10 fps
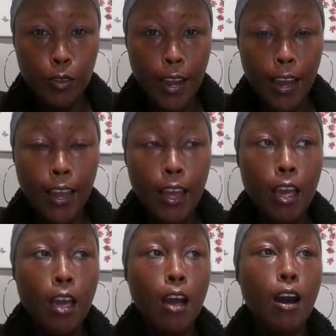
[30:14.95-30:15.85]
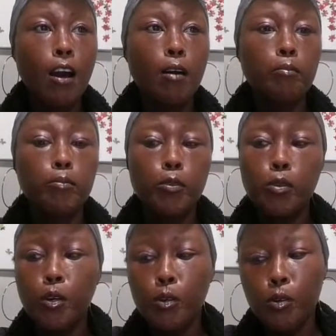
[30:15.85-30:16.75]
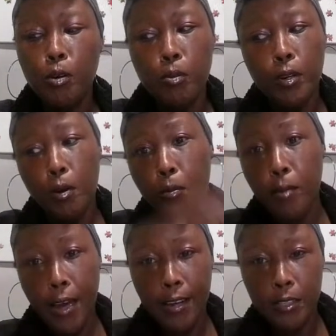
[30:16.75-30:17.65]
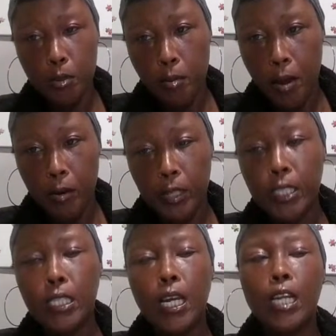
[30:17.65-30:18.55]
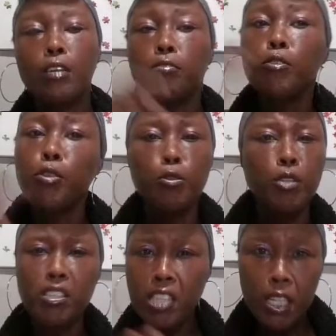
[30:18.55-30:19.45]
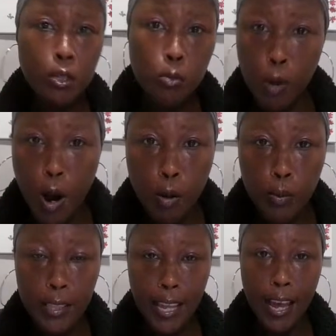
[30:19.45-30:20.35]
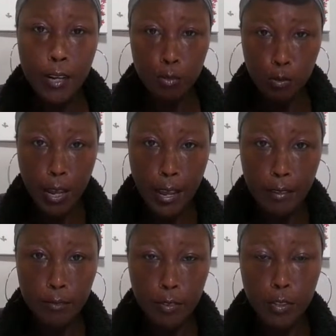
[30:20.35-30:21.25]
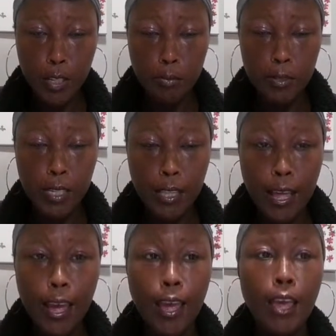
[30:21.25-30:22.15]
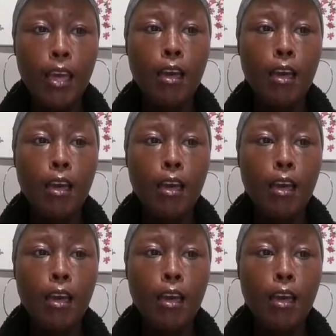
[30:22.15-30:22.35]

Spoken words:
Okay. You know, you don't want to go back to marriage. And if you do, there's nothing wrong with that. Okay. First, let me say that.